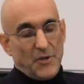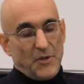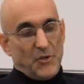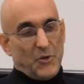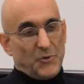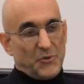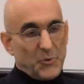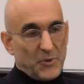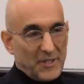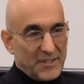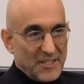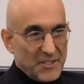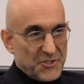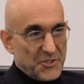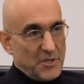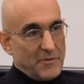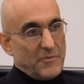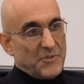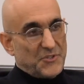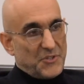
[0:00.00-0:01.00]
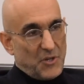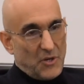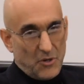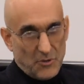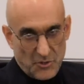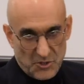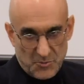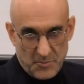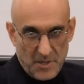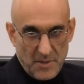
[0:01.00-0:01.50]
you're doing a disservice to all
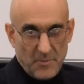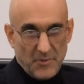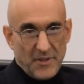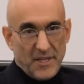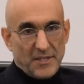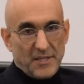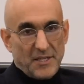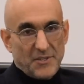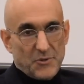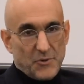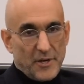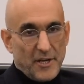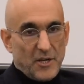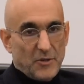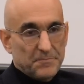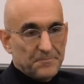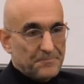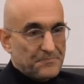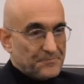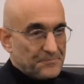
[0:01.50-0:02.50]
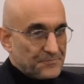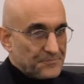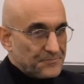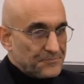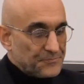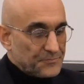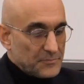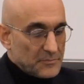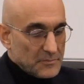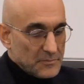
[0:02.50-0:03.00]
those people that need your help.
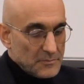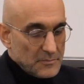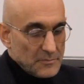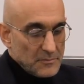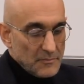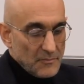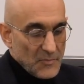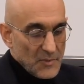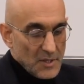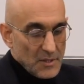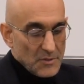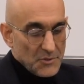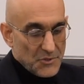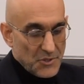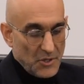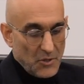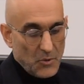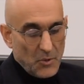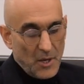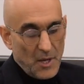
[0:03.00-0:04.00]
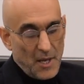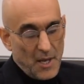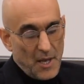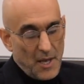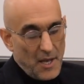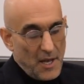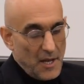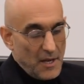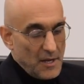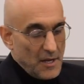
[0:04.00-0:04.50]
So
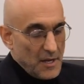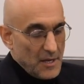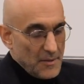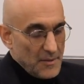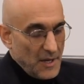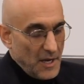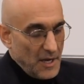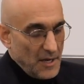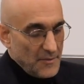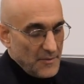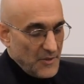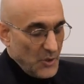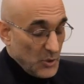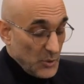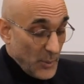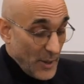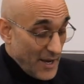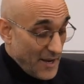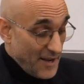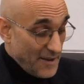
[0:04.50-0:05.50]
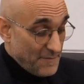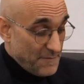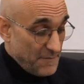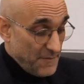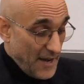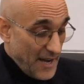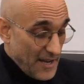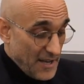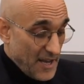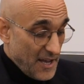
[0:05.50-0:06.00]
the only way
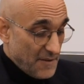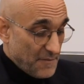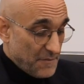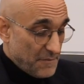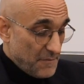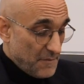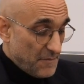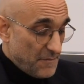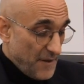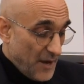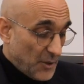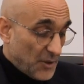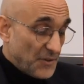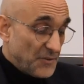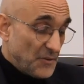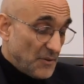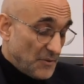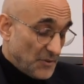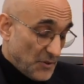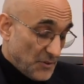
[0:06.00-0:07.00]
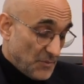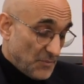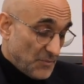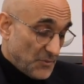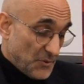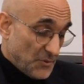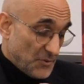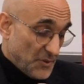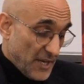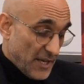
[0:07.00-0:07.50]
I have found it
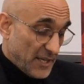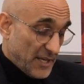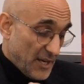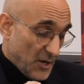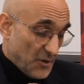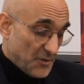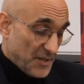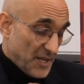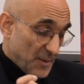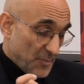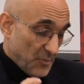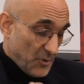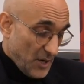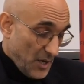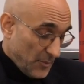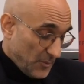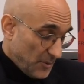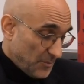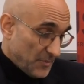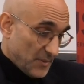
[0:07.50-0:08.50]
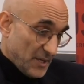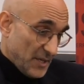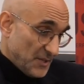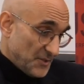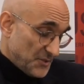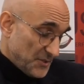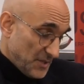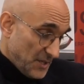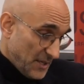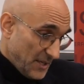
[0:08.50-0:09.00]
to take care of that problem
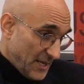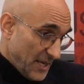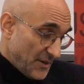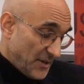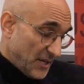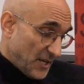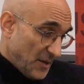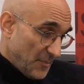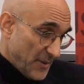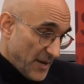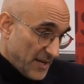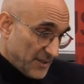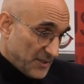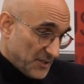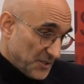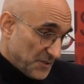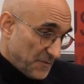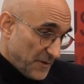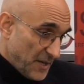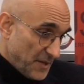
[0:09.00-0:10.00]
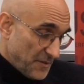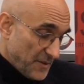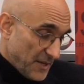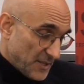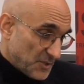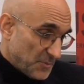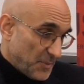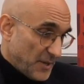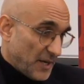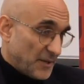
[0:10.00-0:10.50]
is, again, to come back to this faith
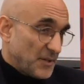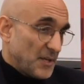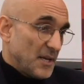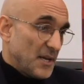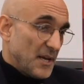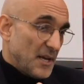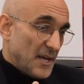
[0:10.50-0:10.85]
aspect.